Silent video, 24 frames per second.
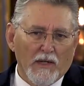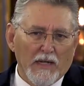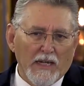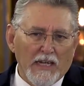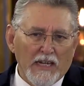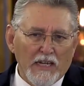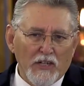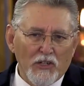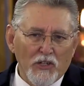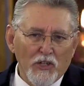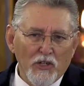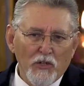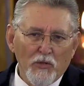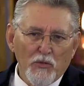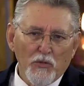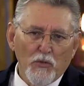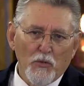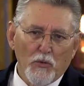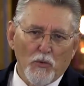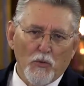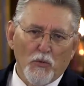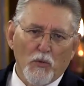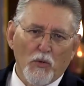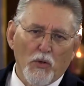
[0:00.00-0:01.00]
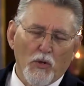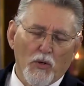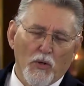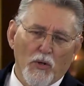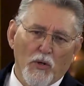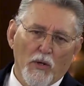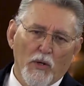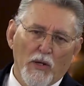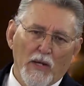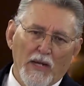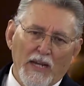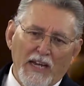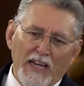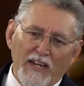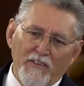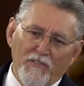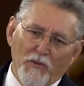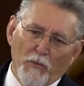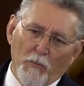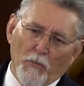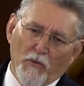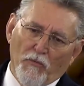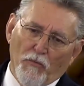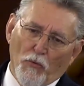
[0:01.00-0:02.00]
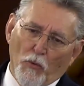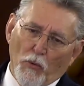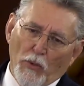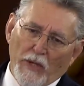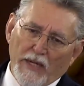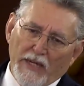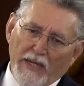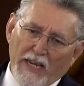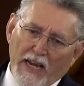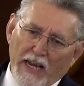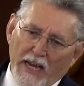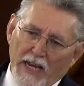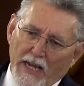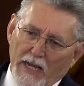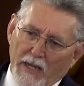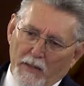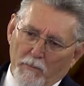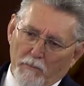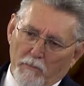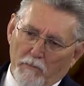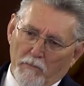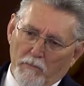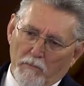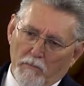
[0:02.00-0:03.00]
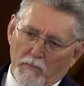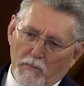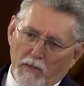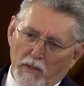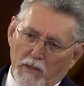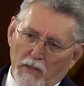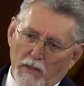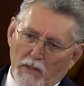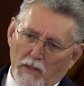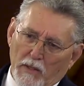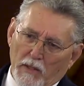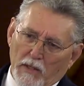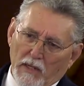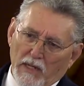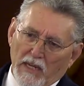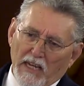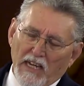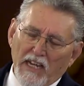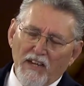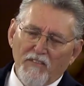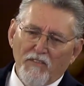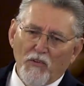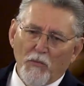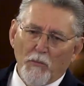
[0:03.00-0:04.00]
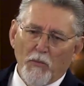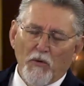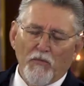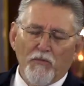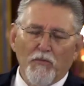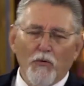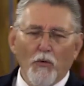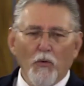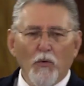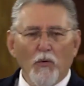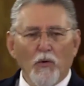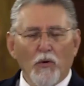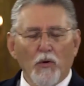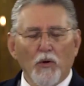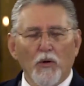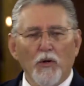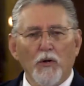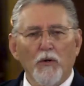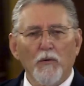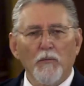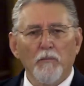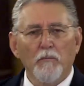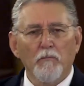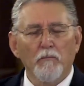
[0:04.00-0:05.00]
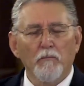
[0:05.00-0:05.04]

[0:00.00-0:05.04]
he knew even before he came, even before